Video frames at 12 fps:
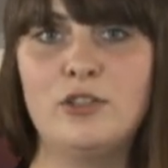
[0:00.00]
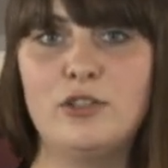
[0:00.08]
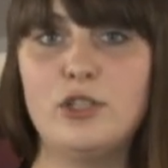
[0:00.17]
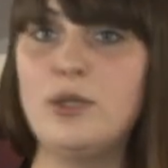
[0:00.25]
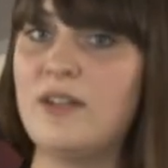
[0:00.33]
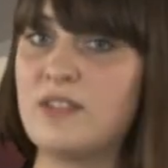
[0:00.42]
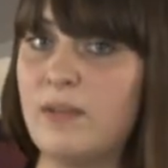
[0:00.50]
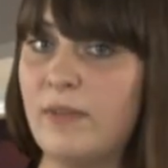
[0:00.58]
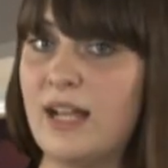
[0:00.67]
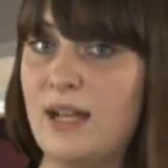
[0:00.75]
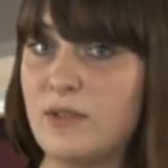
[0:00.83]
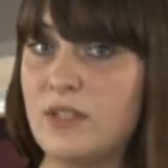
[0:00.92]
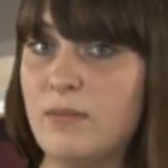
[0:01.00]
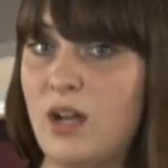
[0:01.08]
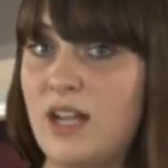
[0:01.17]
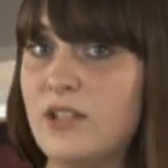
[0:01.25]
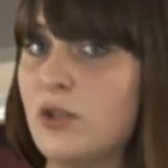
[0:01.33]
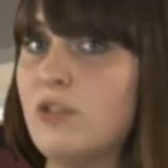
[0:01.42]
Do you have something else in
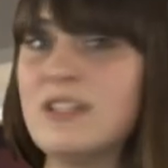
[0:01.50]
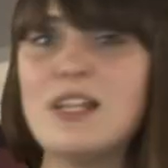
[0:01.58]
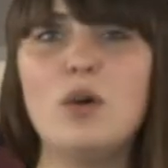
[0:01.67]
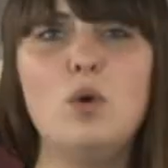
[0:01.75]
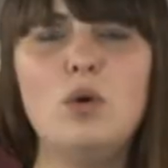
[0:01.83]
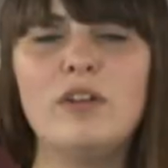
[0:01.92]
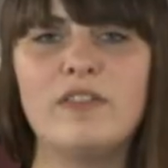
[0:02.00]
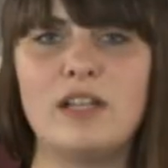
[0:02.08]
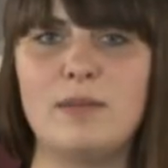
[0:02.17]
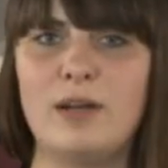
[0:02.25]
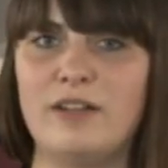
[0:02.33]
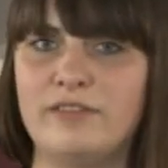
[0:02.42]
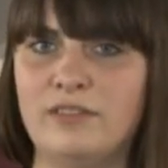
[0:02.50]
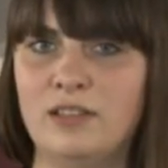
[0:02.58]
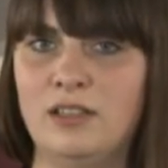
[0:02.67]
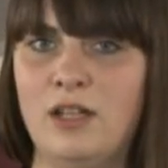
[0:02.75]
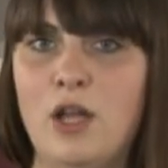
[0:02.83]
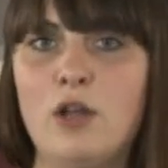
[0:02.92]
mind, or is it all of the above?
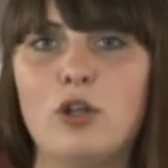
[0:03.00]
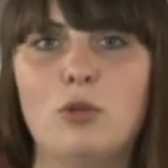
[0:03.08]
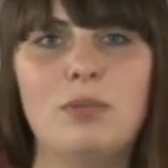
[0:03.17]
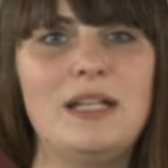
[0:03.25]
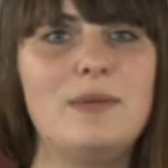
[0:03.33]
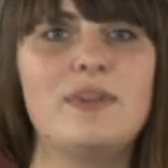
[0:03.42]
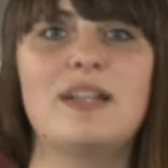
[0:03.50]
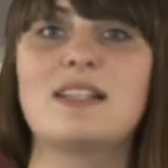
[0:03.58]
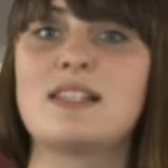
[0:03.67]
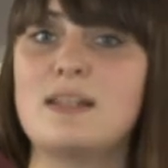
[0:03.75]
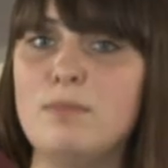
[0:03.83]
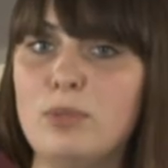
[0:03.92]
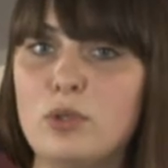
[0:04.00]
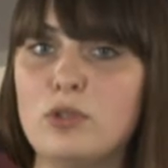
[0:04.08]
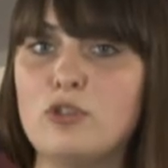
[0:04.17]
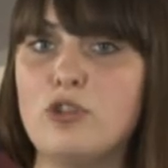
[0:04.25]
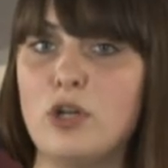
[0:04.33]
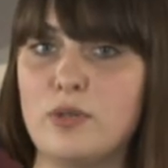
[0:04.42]
Complete with that simple
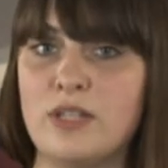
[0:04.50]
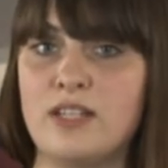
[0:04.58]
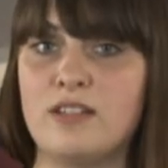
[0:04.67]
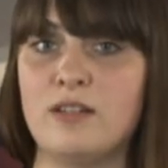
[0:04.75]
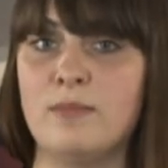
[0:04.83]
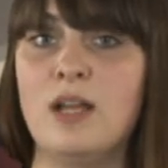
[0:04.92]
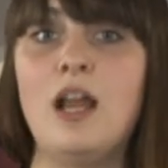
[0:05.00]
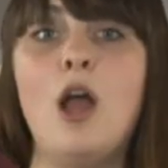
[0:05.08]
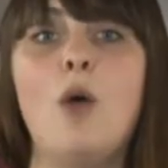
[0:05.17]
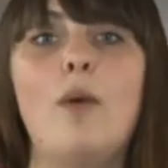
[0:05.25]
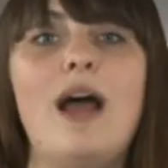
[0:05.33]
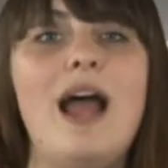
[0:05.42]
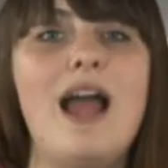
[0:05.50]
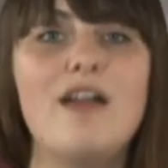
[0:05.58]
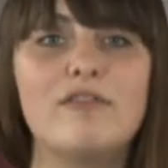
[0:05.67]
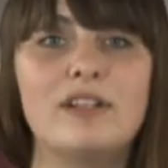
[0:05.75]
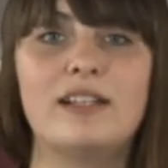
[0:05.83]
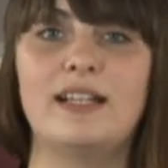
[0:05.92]
control system where
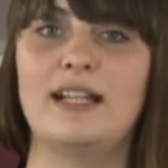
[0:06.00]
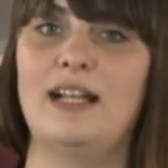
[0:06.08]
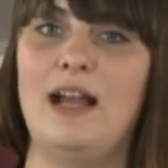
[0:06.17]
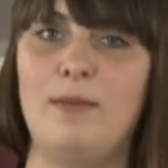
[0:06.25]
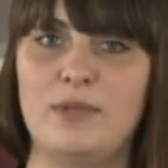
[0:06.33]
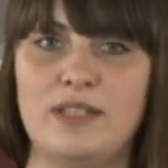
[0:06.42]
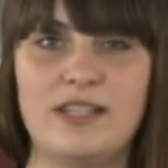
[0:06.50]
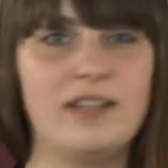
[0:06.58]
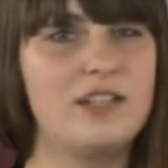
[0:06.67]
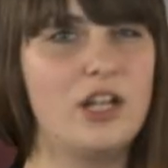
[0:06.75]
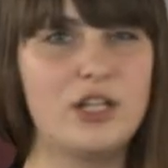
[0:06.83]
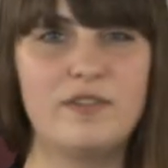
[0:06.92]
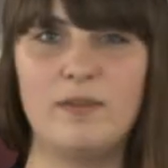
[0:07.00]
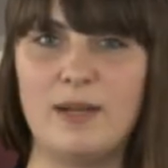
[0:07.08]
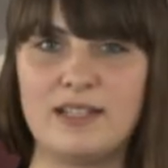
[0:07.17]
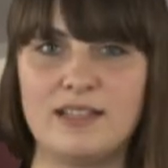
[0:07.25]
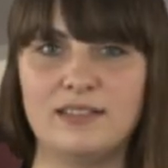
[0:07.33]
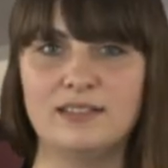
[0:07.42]
everything happens at the touch of a
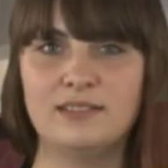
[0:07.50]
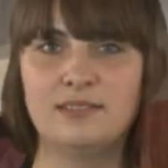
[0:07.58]
button.